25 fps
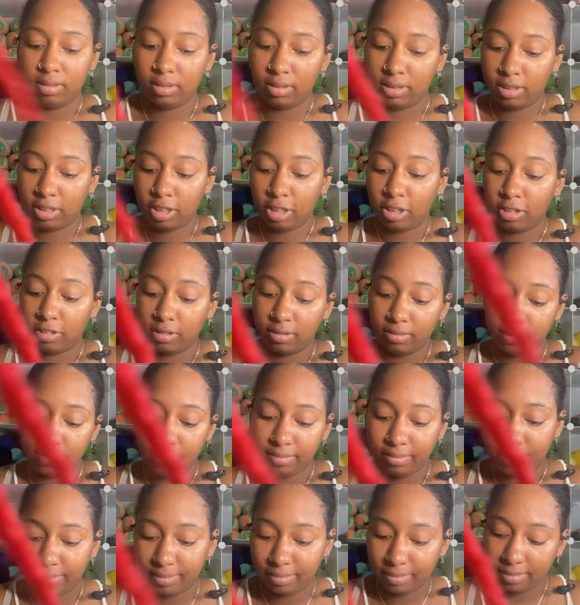So
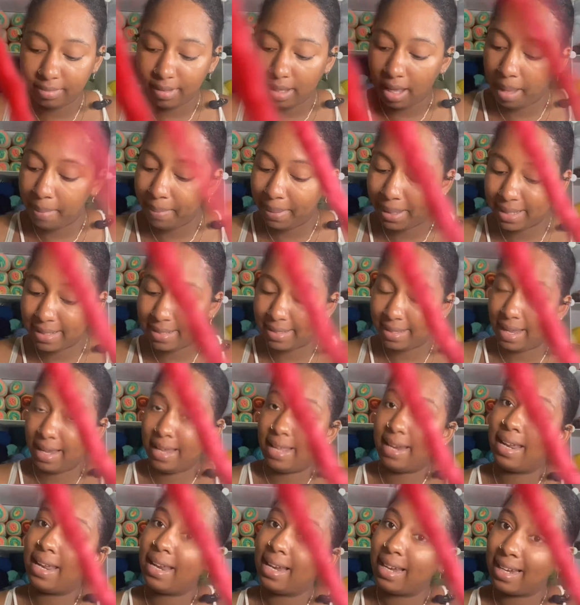I'm
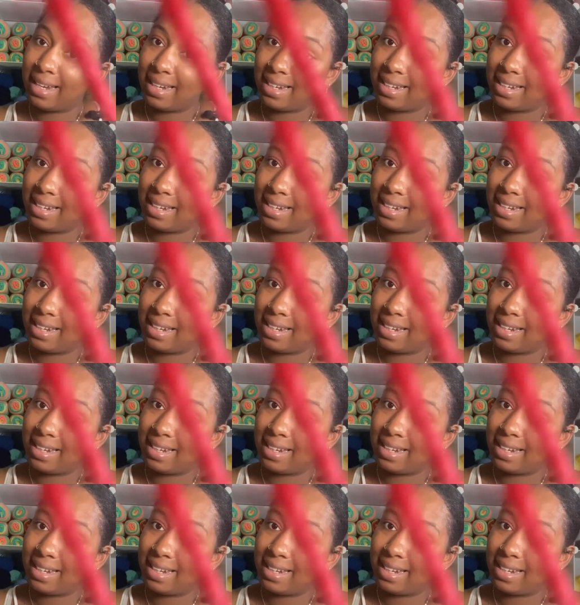excited.